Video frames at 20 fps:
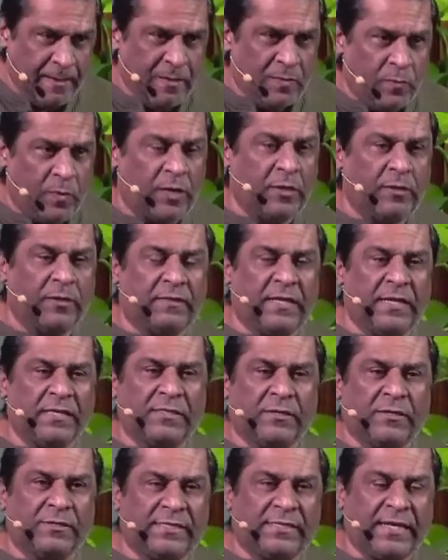One of the things
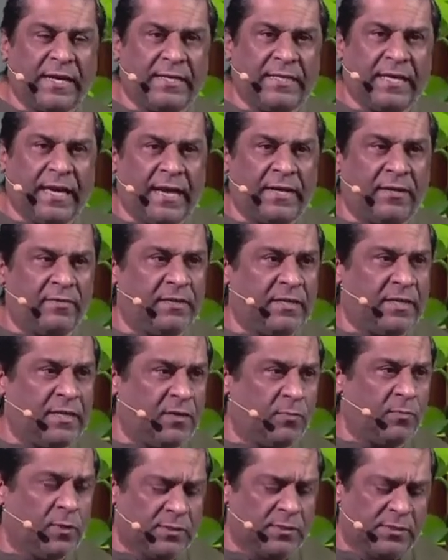I was saying at the end of the
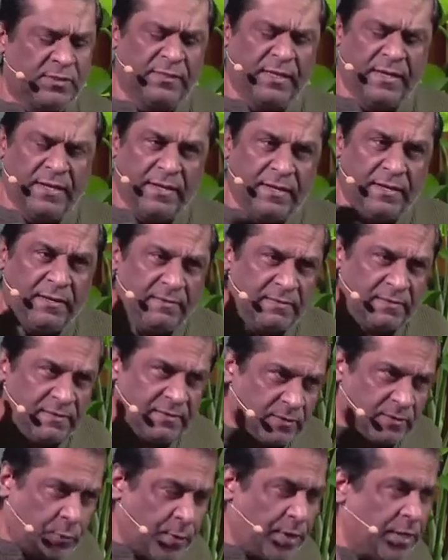year was
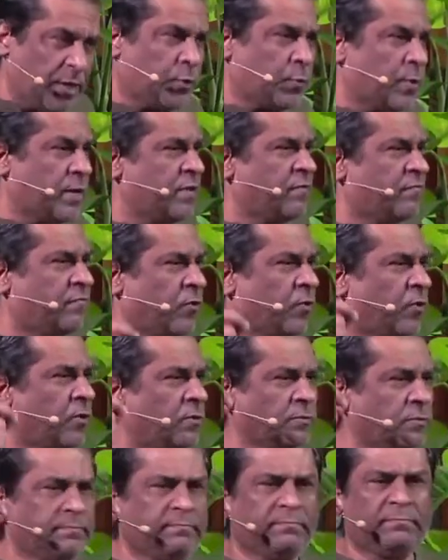
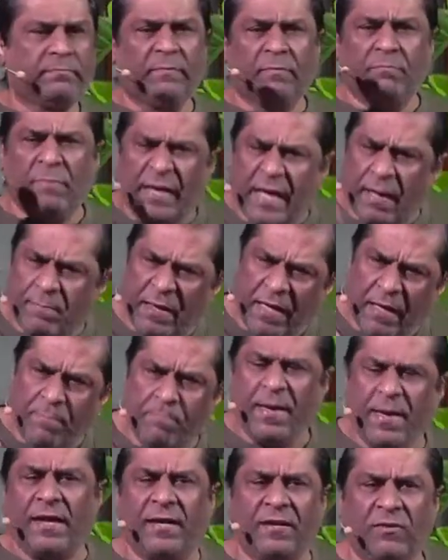2024, becoming a
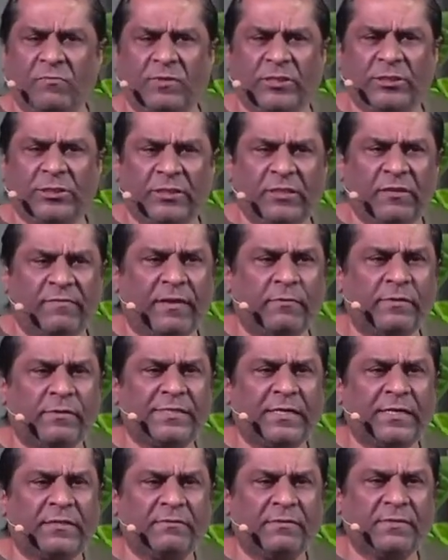better version of
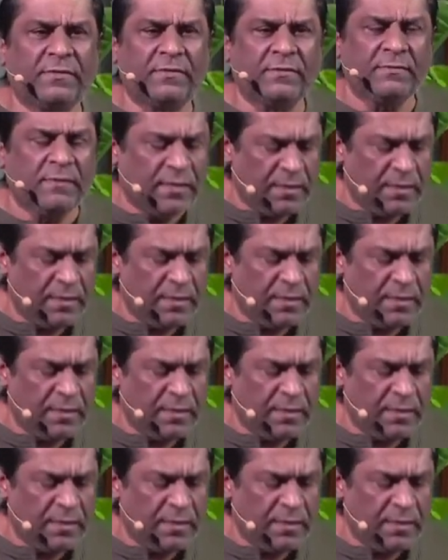ourselves.